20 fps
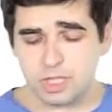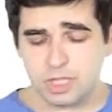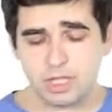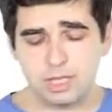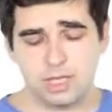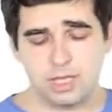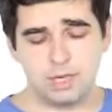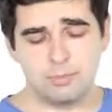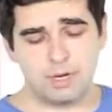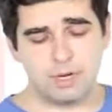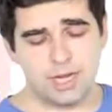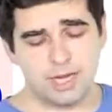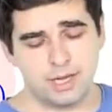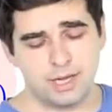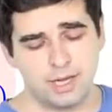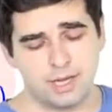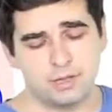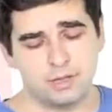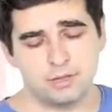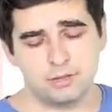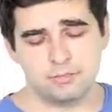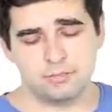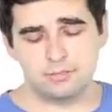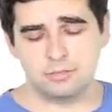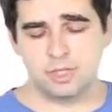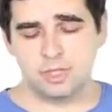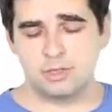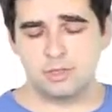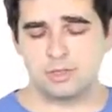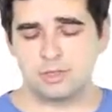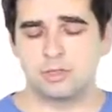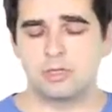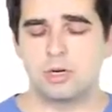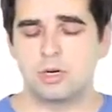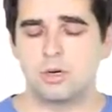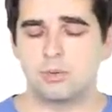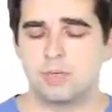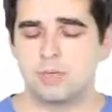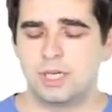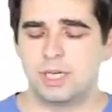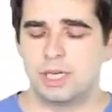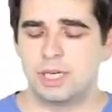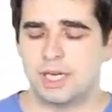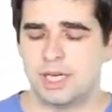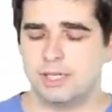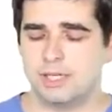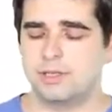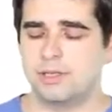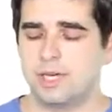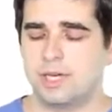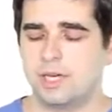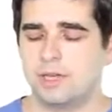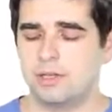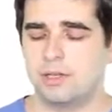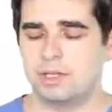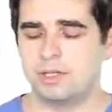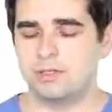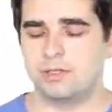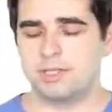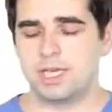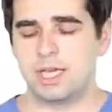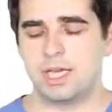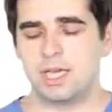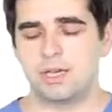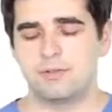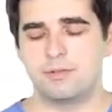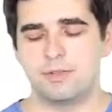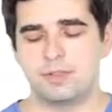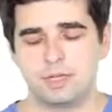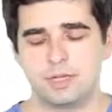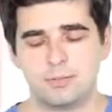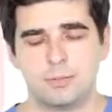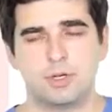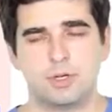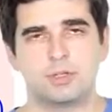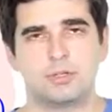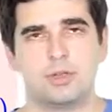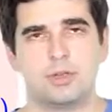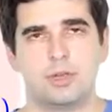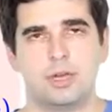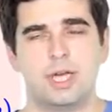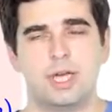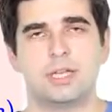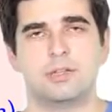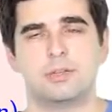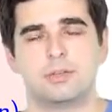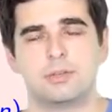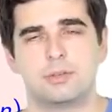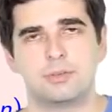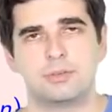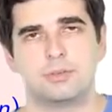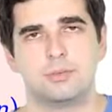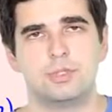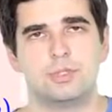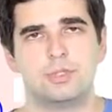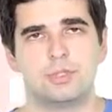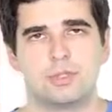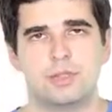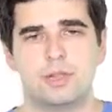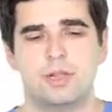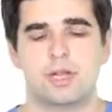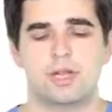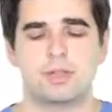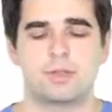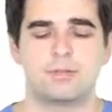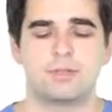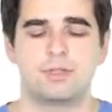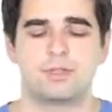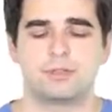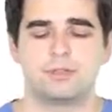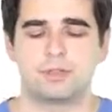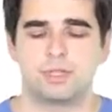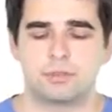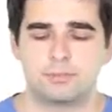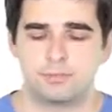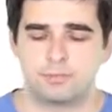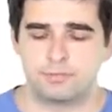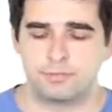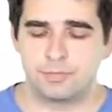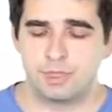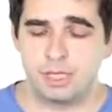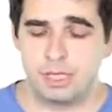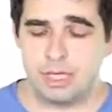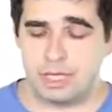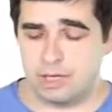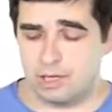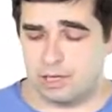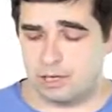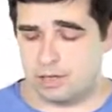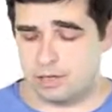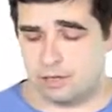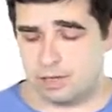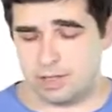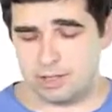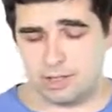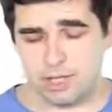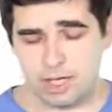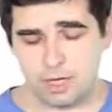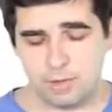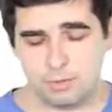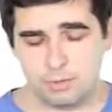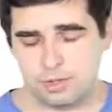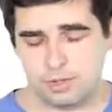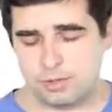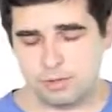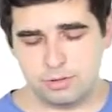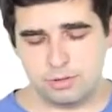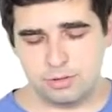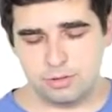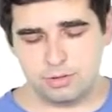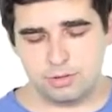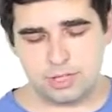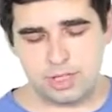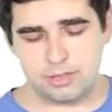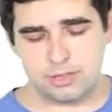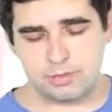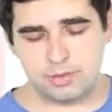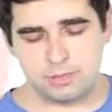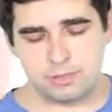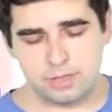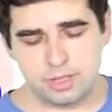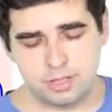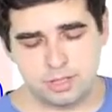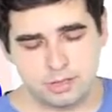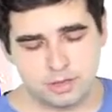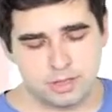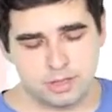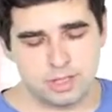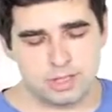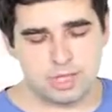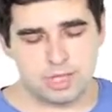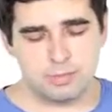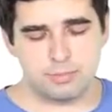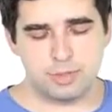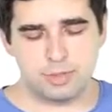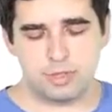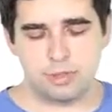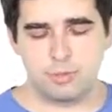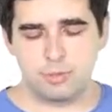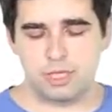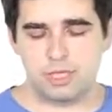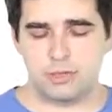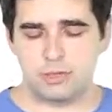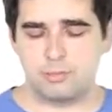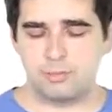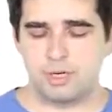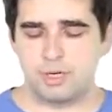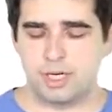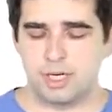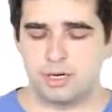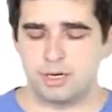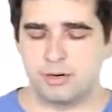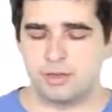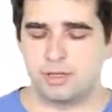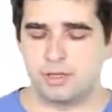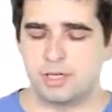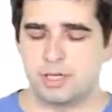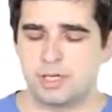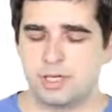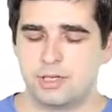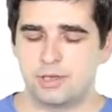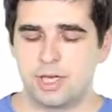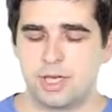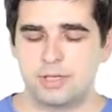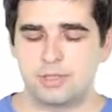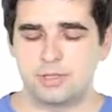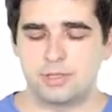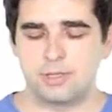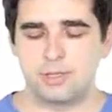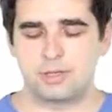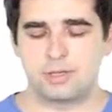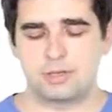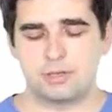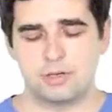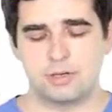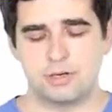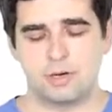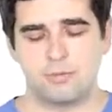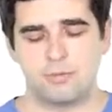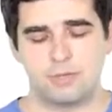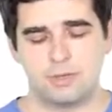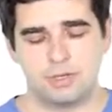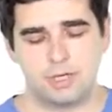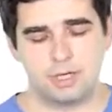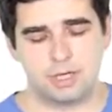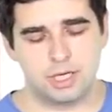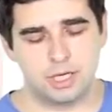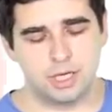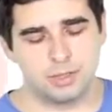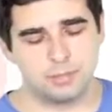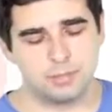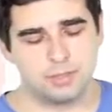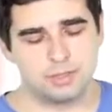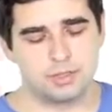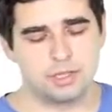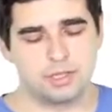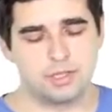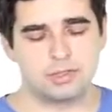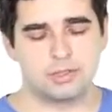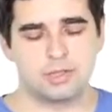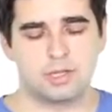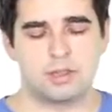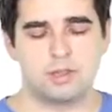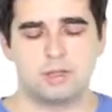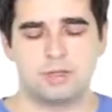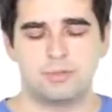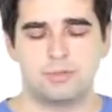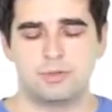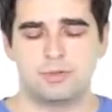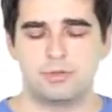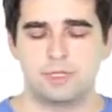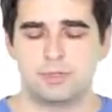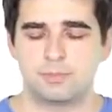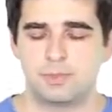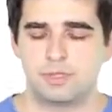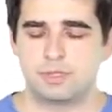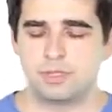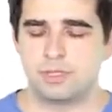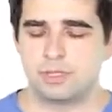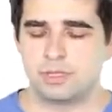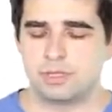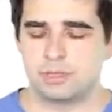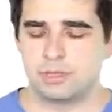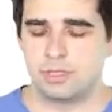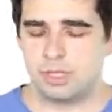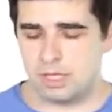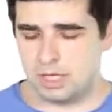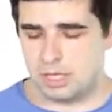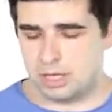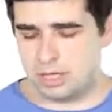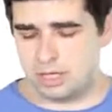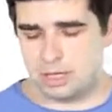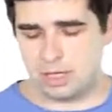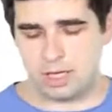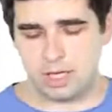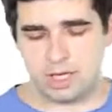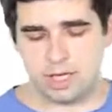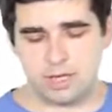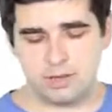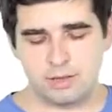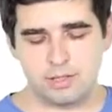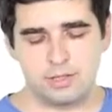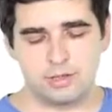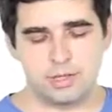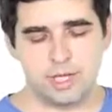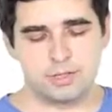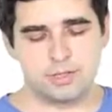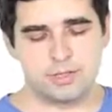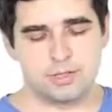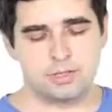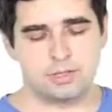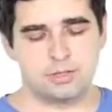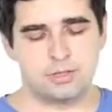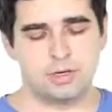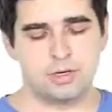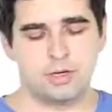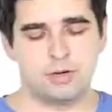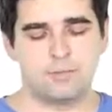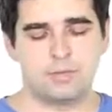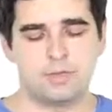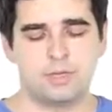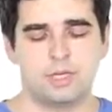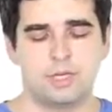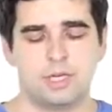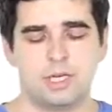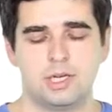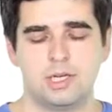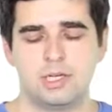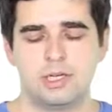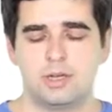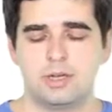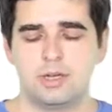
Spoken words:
by L. So we add L and take everything modulo n, which is the length of the string. And now we do just what we did in the example. We compare the classes of the current position and the previous position, and the classes of the